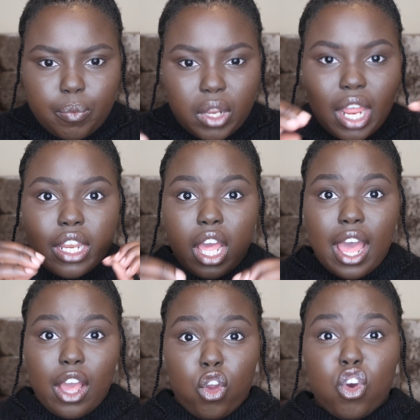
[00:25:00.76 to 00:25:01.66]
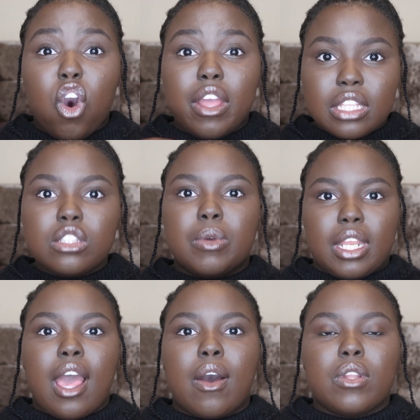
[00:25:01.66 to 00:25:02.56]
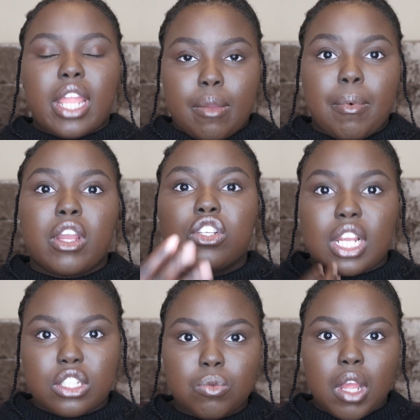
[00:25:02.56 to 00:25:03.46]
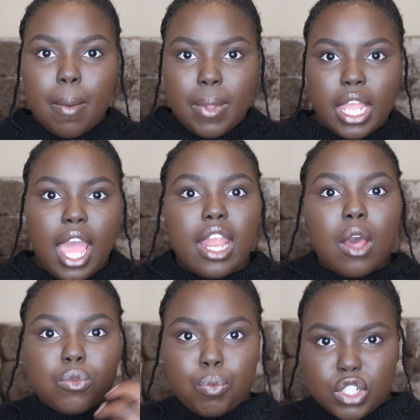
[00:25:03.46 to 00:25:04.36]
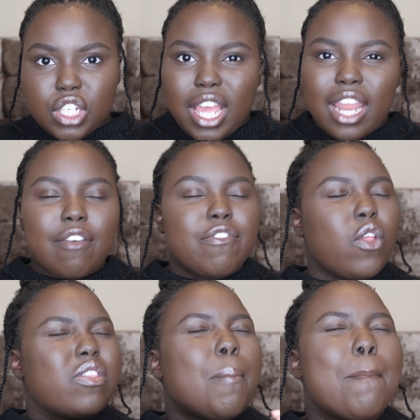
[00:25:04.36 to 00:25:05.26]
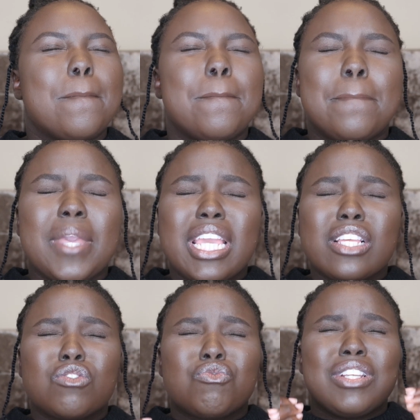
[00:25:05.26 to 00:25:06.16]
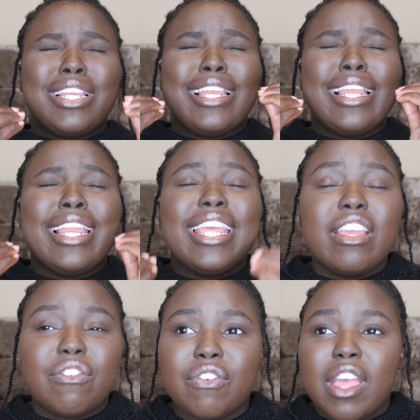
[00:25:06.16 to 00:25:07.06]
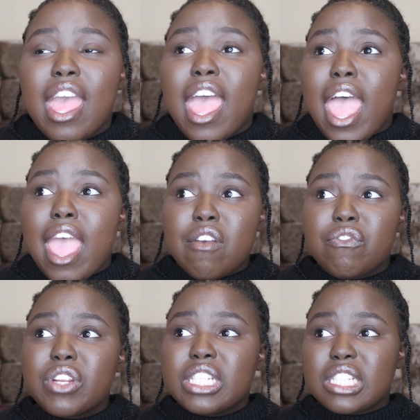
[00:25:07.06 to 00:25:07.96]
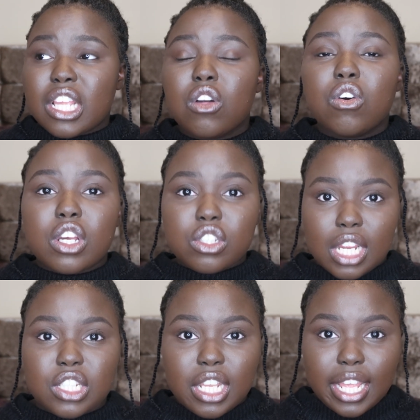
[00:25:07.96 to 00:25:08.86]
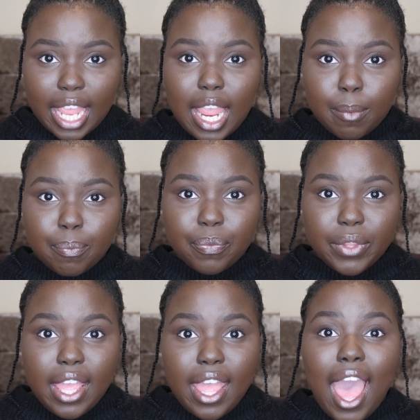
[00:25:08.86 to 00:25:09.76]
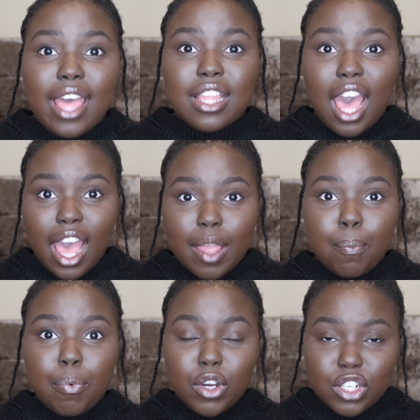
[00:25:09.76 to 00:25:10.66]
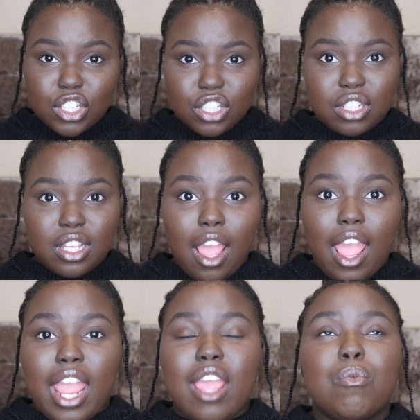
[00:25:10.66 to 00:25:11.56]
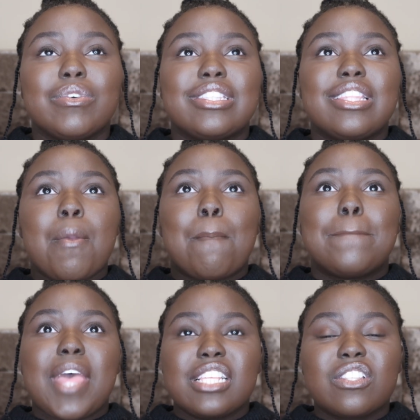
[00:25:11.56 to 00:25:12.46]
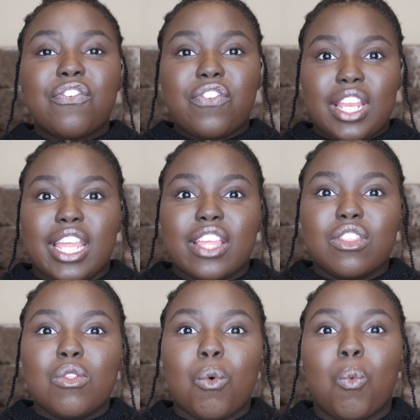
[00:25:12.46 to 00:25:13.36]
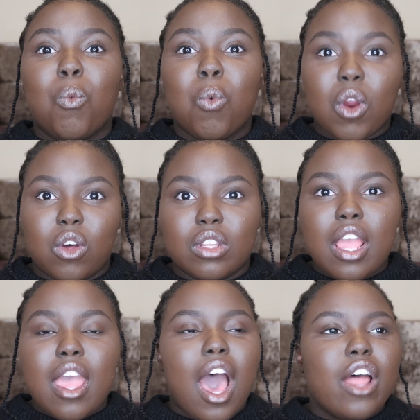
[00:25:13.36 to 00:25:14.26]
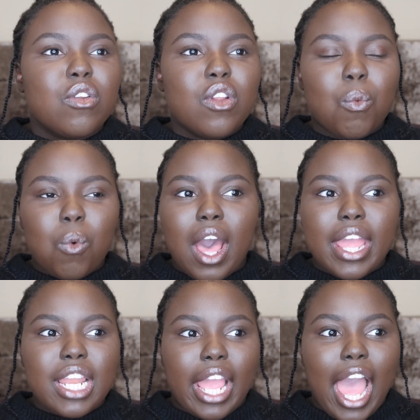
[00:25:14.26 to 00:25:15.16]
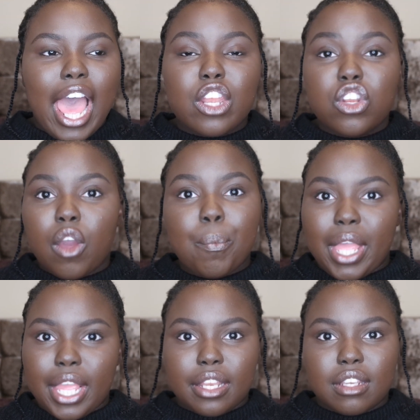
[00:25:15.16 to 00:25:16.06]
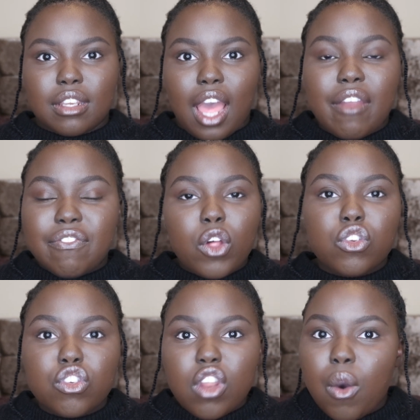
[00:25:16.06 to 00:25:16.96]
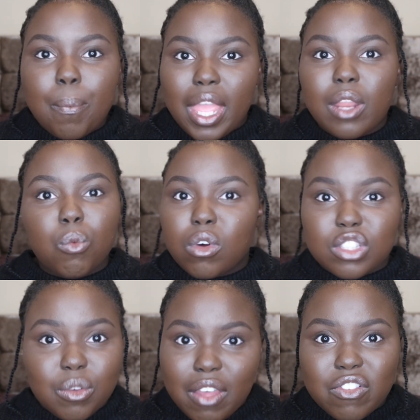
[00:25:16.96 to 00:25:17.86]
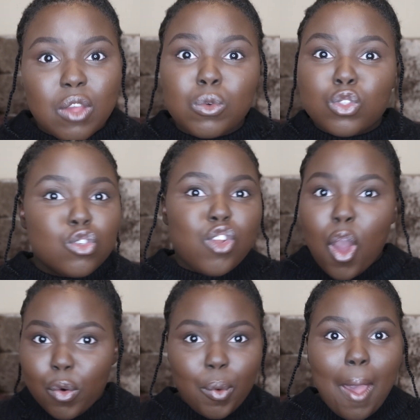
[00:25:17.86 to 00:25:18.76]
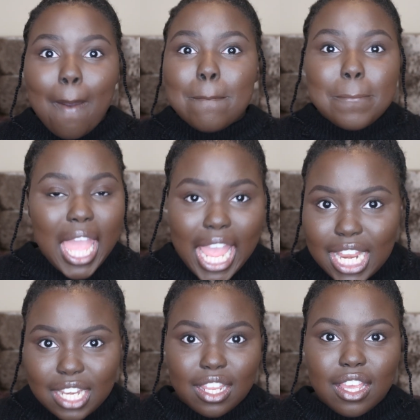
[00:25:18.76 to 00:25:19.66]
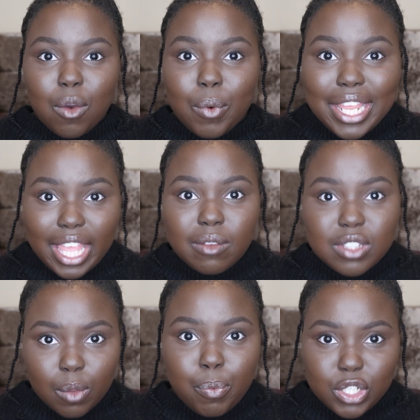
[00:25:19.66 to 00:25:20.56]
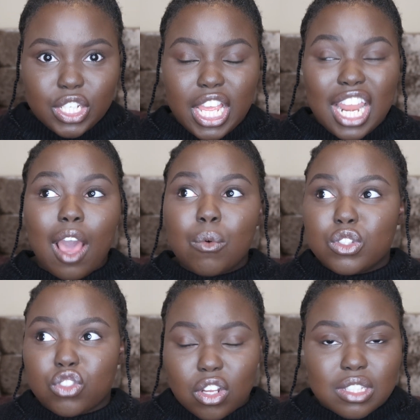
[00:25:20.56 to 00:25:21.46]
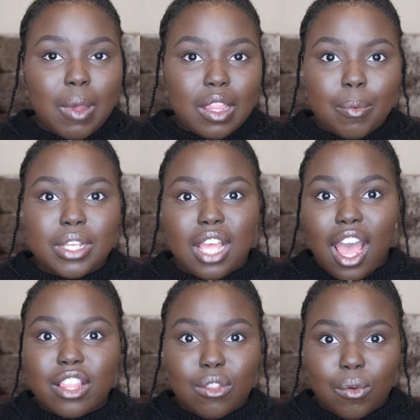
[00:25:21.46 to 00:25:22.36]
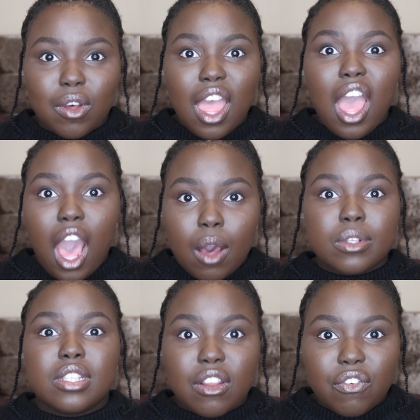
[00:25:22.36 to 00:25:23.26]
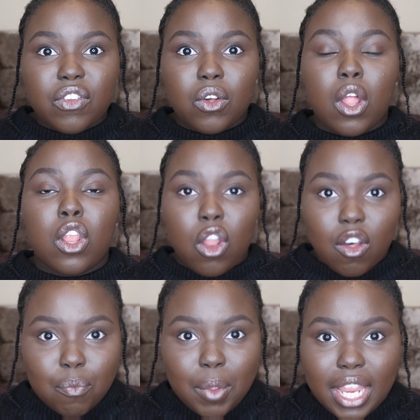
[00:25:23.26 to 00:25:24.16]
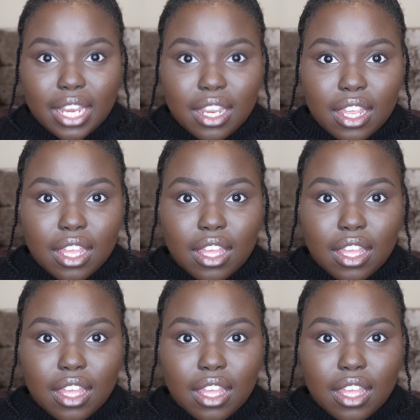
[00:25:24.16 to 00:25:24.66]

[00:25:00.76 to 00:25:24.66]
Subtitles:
when I got into it now, like my contractions were coming and I was pushing, and I felt the biggest relief every single contraction that came, and I pushed. It was the best feeling in the world. I don't know why. Like, I had no pain. I felt no pain whatsoever. There was no pain when it came to the pushing, and I was shocked about that because I thought I was gonna feel a lot of pain